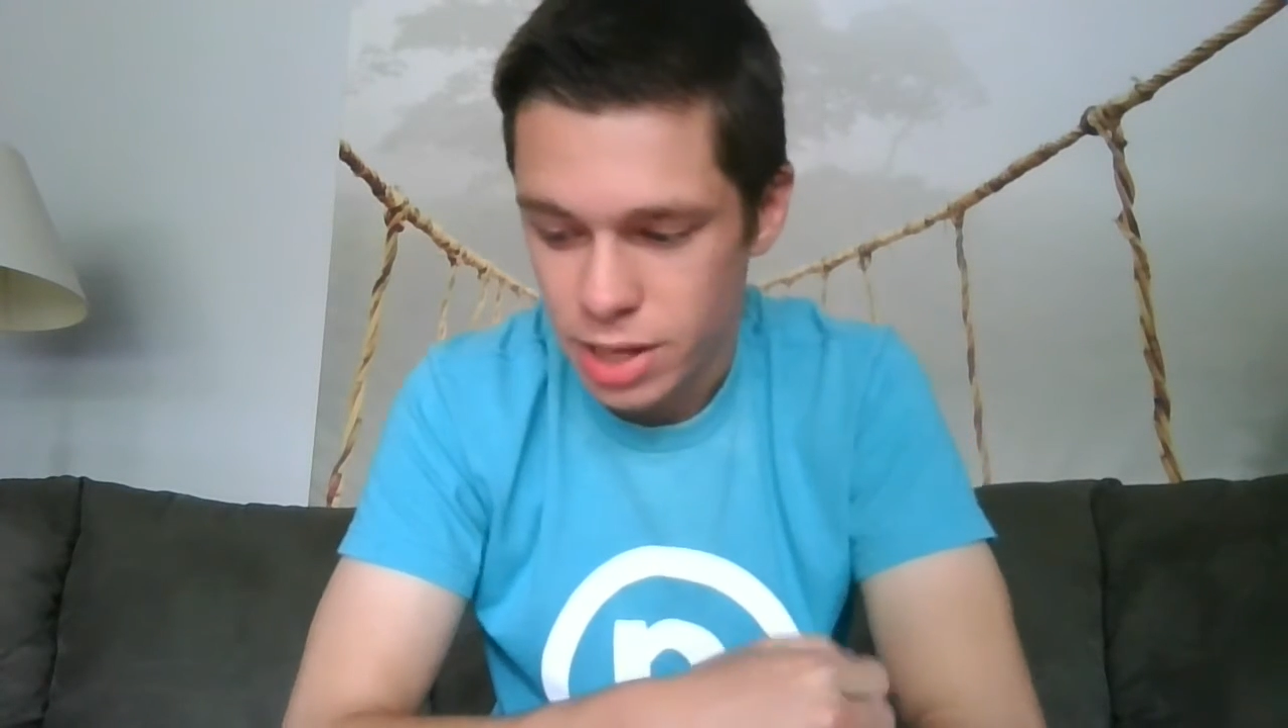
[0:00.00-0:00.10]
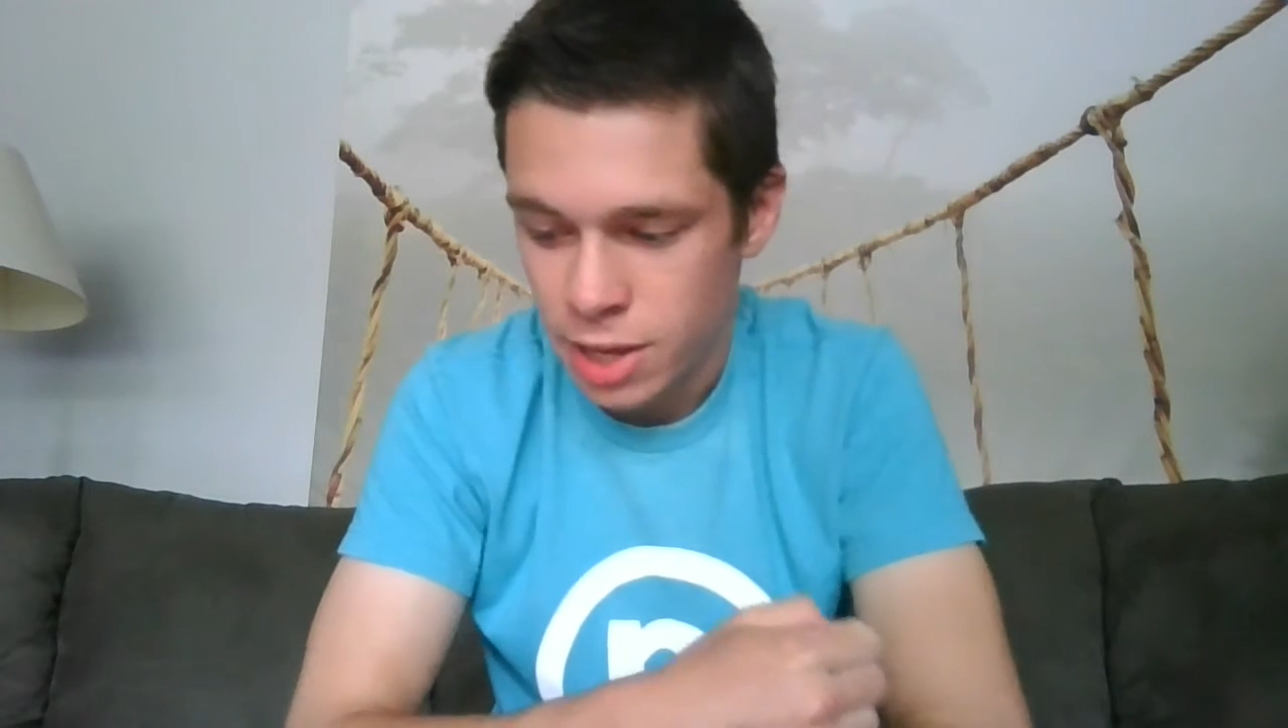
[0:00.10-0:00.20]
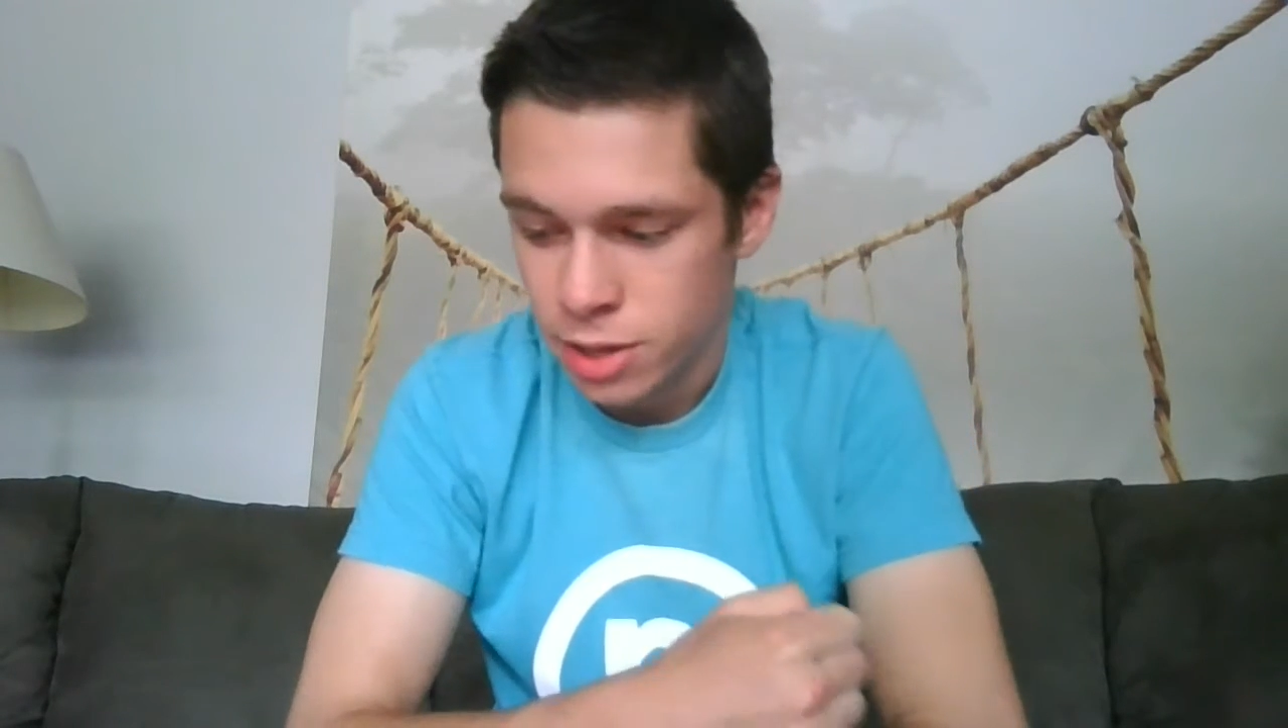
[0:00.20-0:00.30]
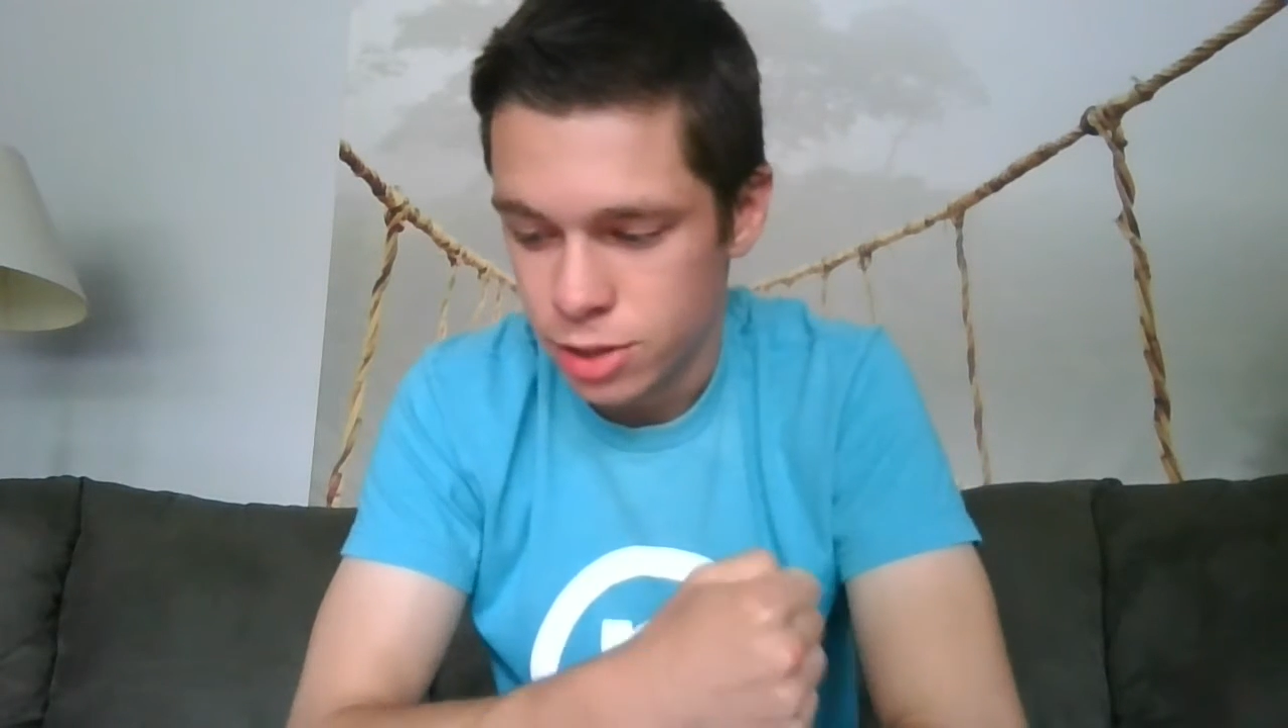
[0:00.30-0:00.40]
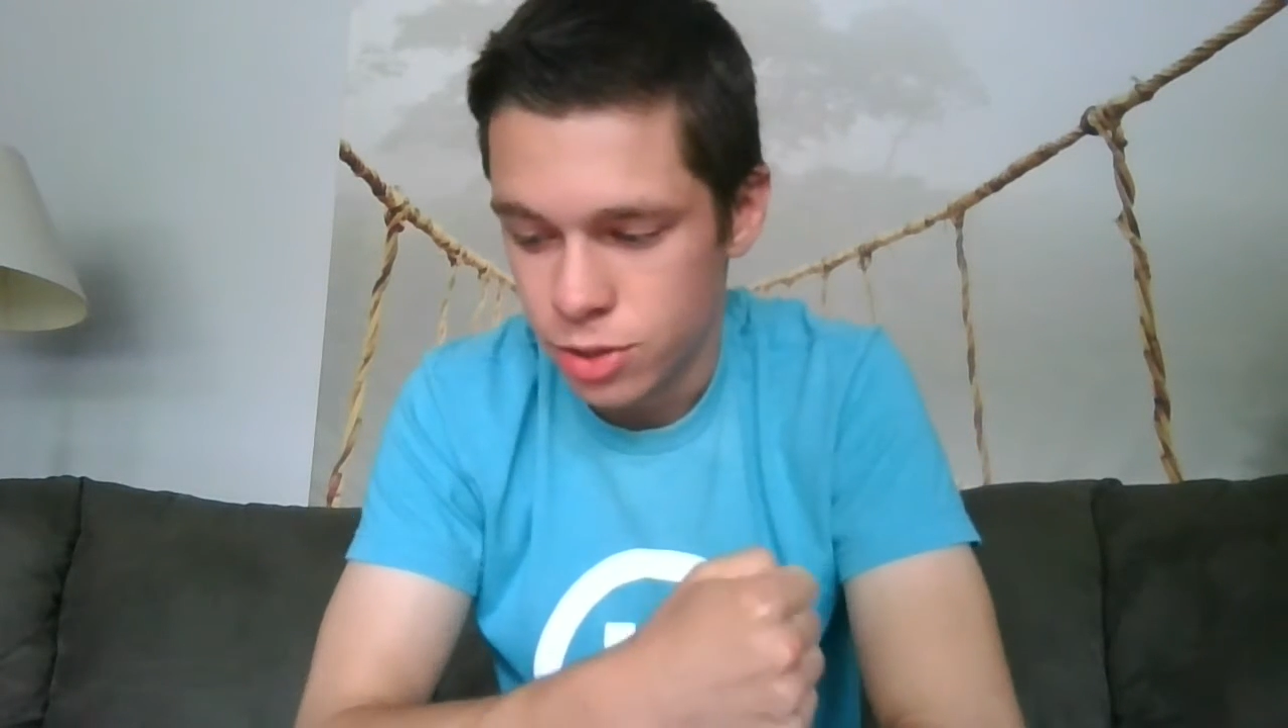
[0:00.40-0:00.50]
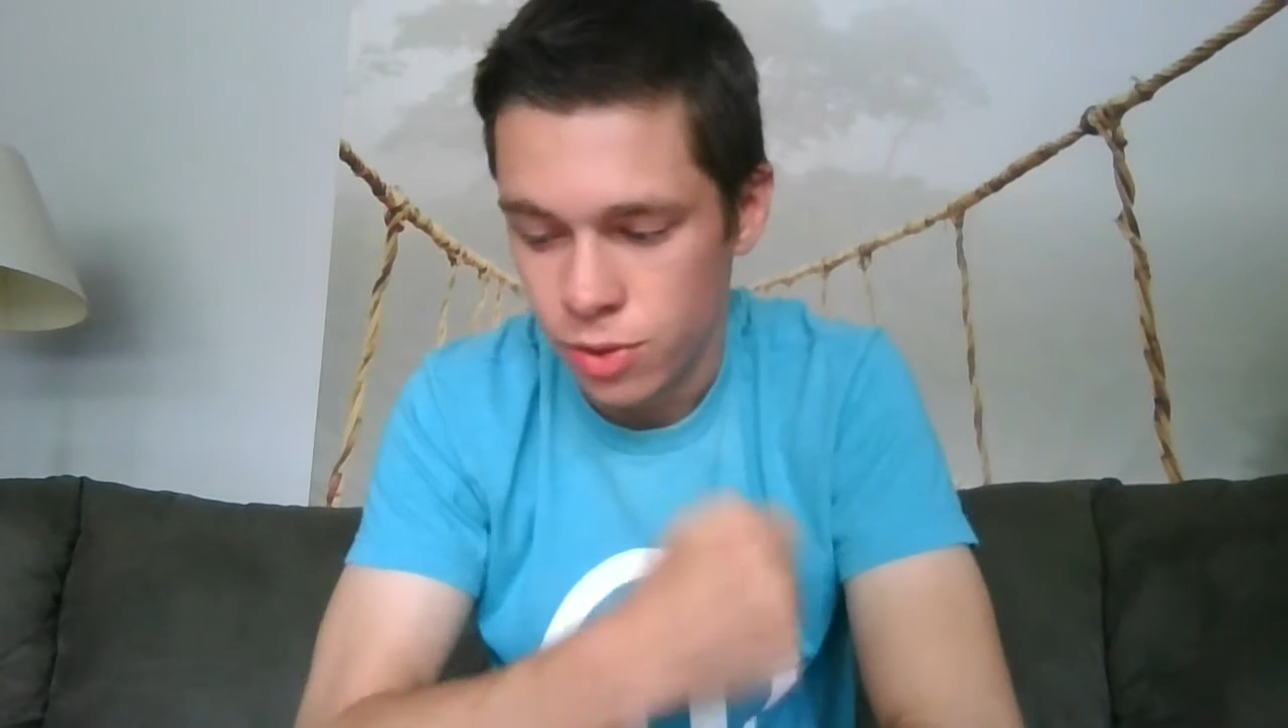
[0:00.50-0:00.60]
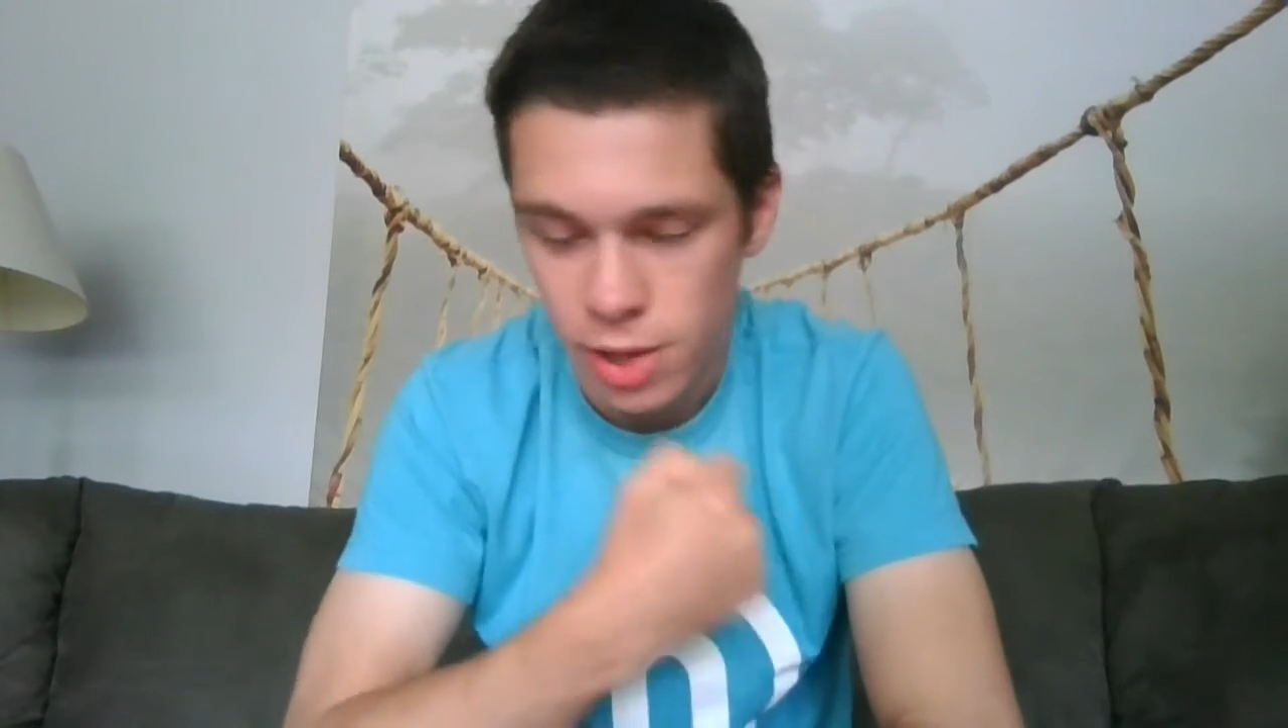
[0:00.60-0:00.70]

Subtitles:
And so